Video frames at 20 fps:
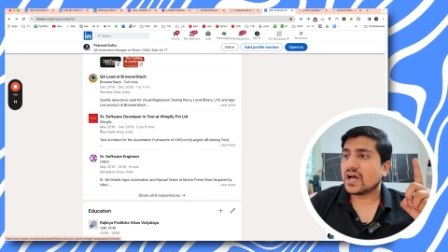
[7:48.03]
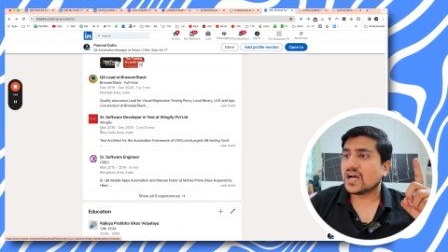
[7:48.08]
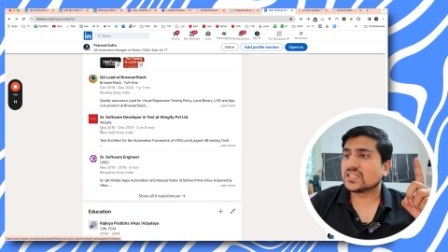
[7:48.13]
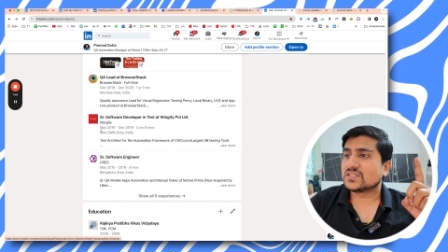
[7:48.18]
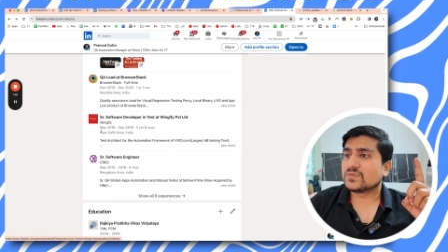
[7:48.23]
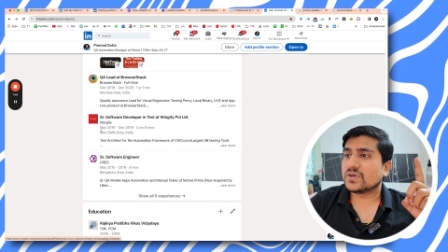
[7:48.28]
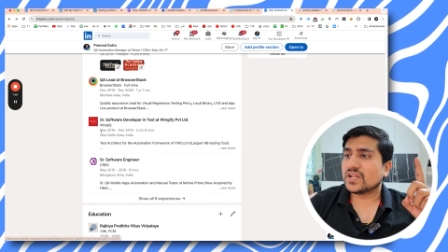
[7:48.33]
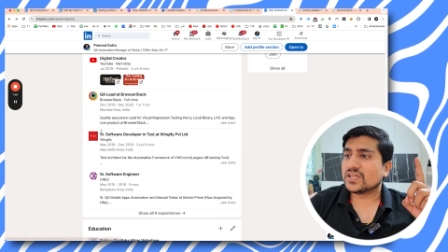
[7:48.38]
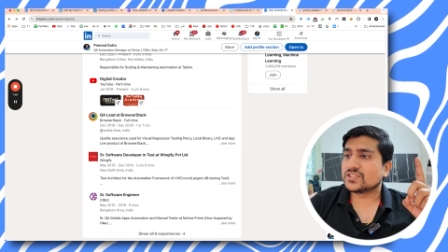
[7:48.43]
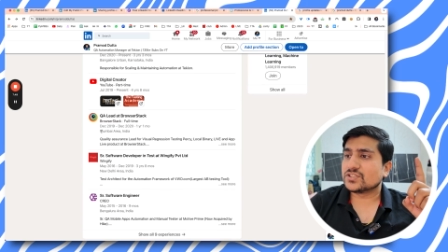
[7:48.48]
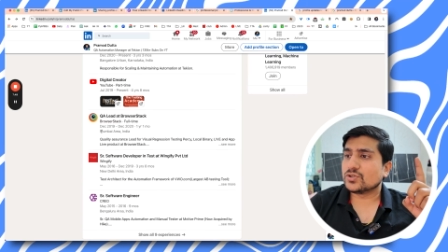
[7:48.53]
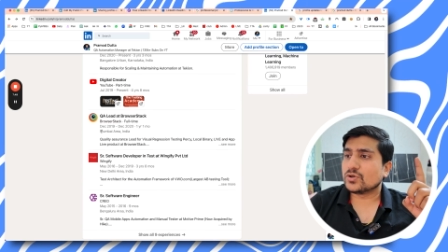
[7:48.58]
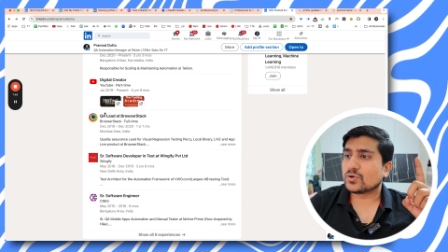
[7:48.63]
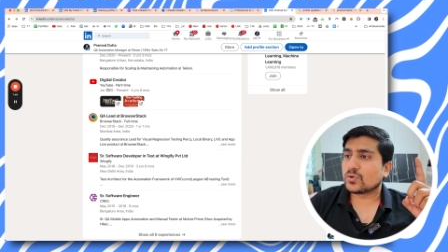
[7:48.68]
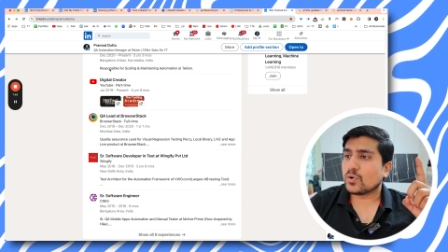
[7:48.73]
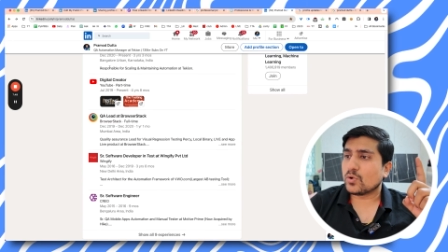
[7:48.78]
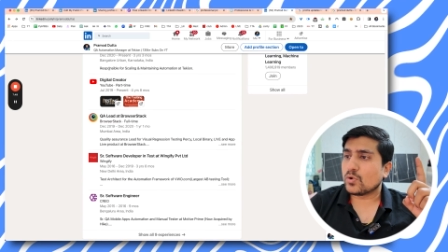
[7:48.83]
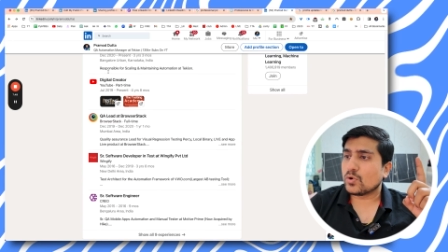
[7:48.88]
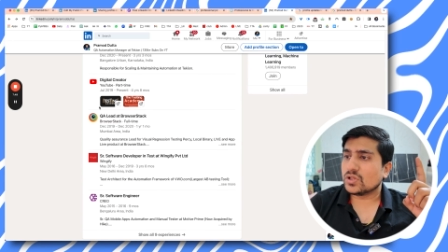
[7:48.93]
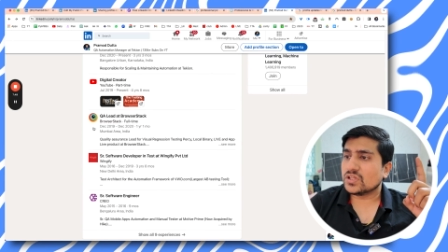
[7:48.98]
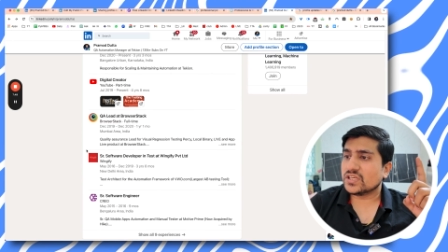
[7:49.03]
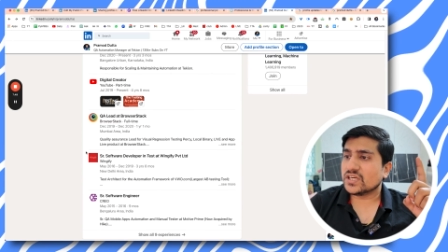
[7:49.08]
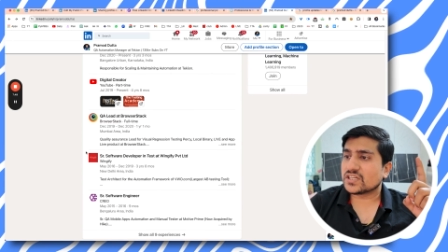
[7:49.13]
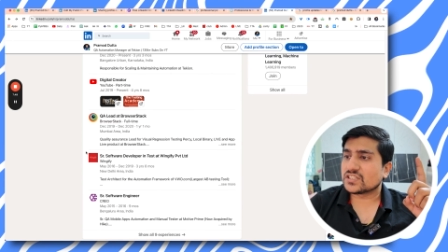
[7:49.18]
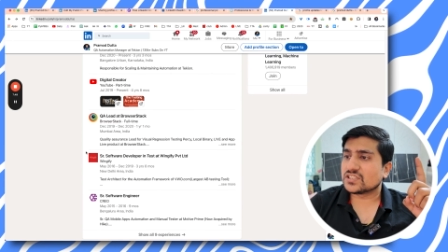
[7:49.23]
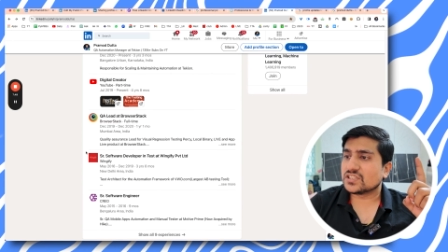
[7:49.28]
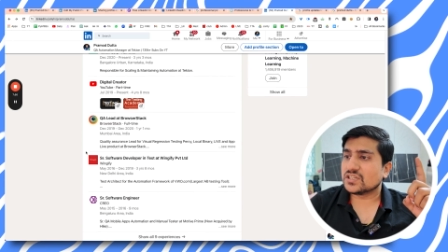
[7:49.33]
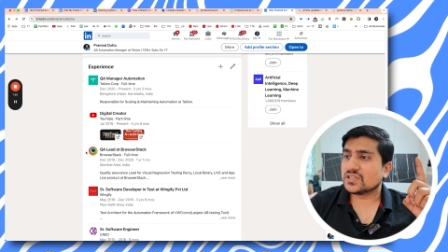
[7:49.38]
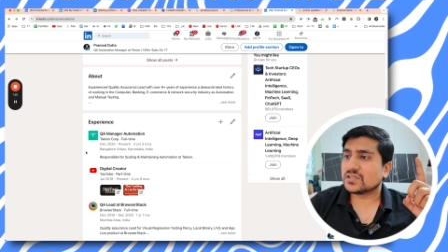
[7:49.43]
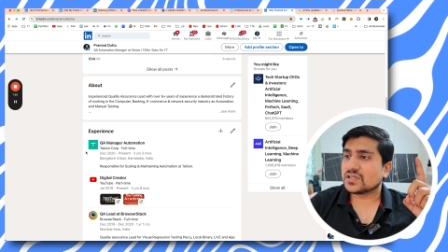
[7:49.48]
as well as your all the ex
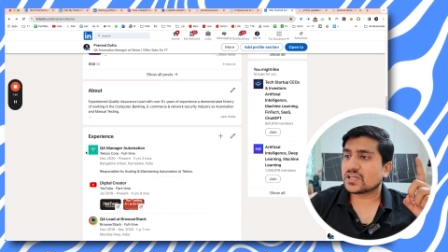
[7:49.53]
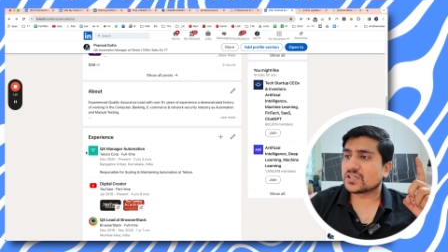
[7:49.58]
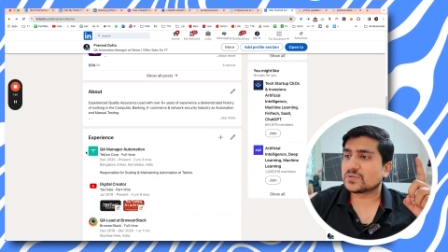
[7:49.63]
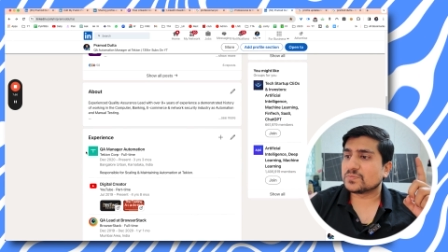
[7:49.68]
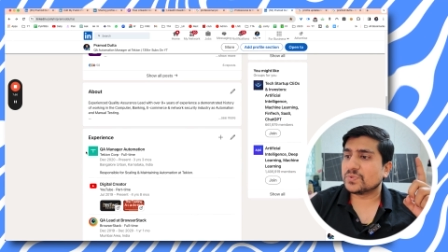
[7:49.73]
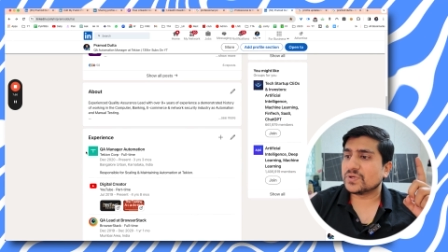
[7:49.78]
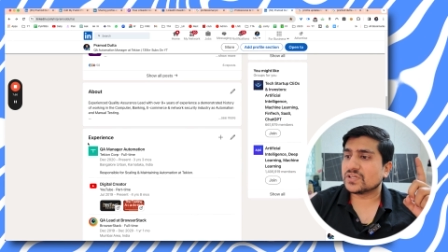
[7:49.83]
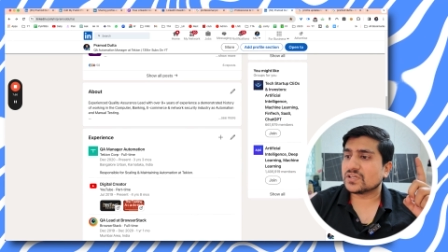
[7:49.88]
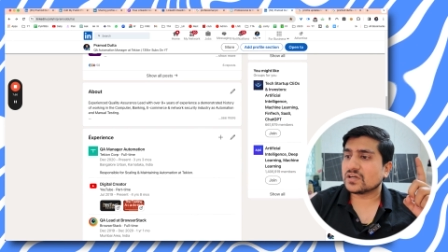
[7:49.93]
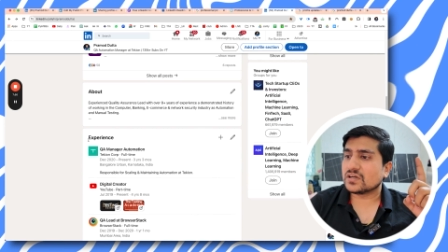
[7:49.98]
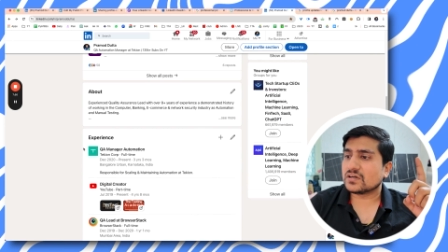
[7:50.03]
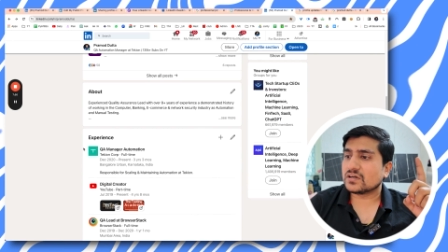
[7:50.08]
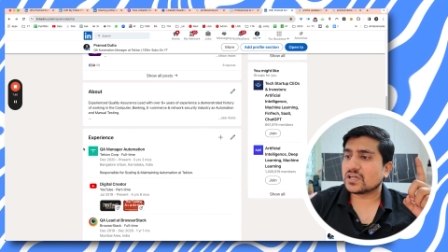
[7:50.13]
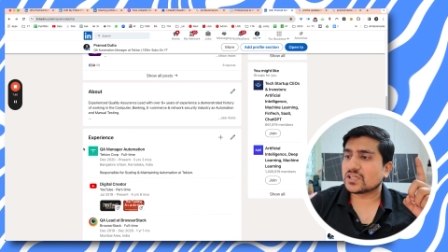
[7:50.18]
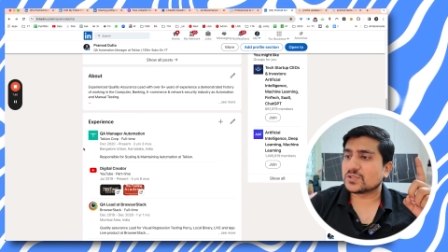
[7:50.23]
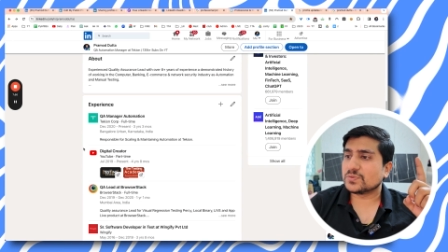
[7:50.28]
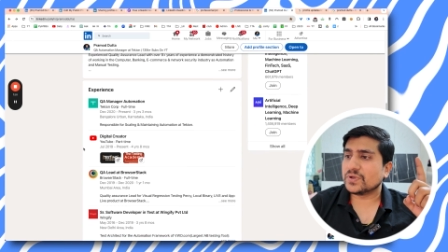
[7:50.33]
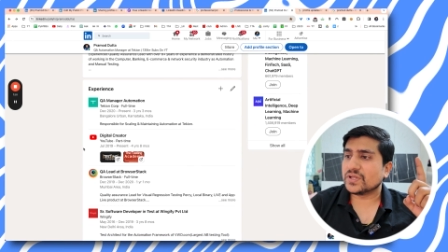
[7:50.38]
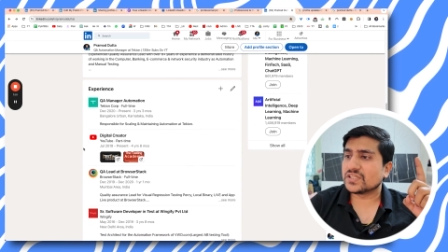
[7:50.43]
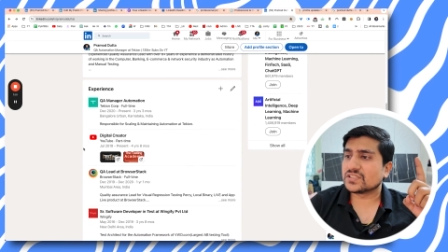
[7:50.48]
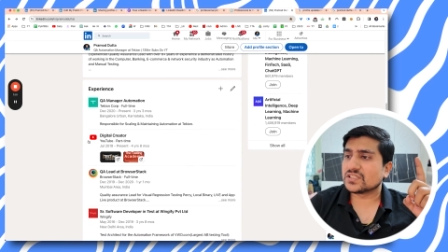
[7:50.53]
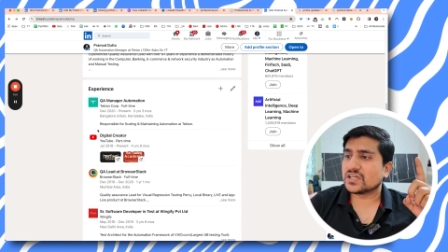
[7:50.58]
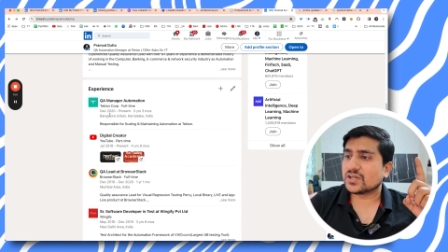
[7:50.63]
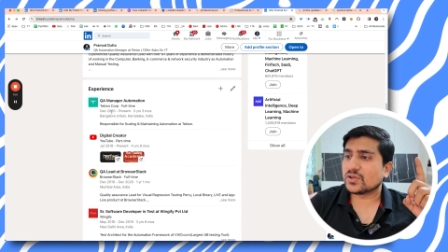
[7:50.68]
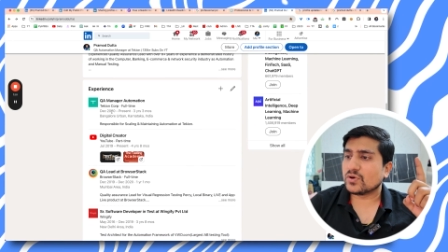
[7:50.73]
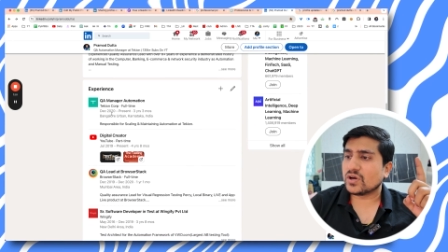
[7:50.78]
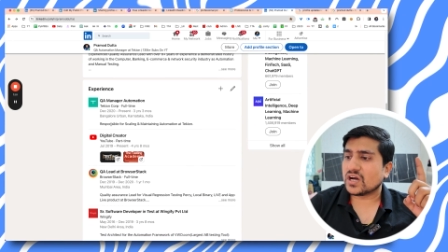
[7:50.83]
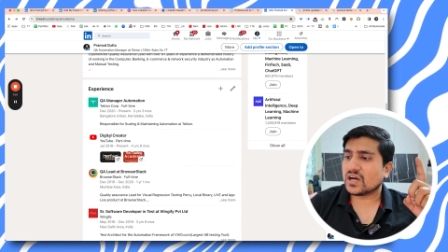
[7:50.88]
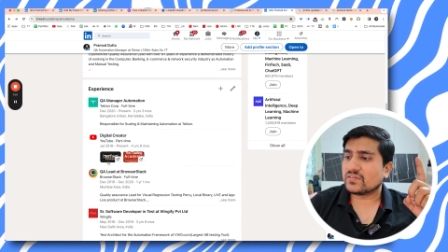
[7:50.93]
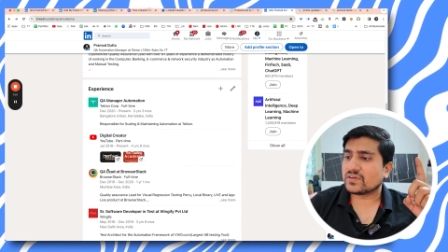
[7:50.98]
exp uh, experience that you
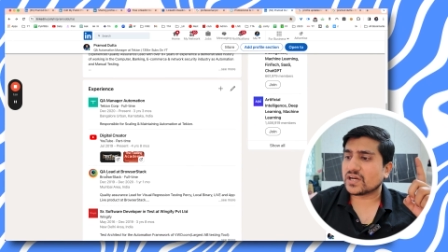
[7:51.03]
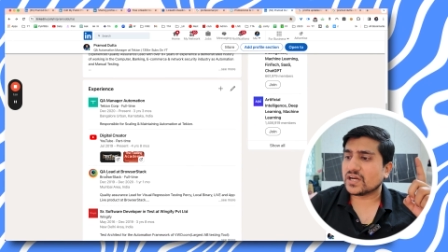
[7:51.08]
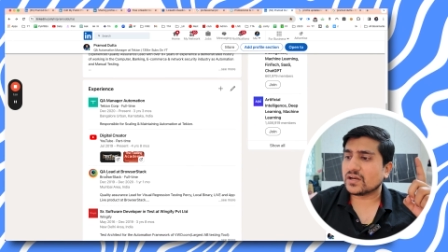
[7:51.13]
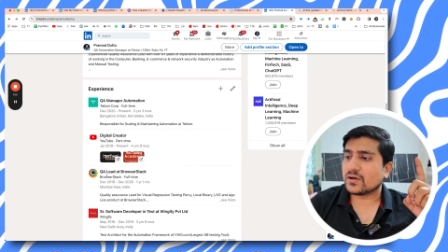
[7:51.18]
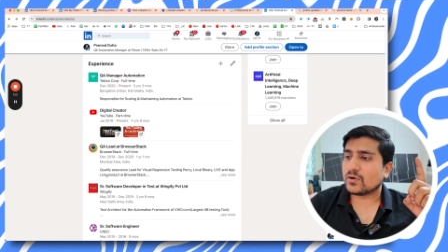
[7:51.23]
have, right?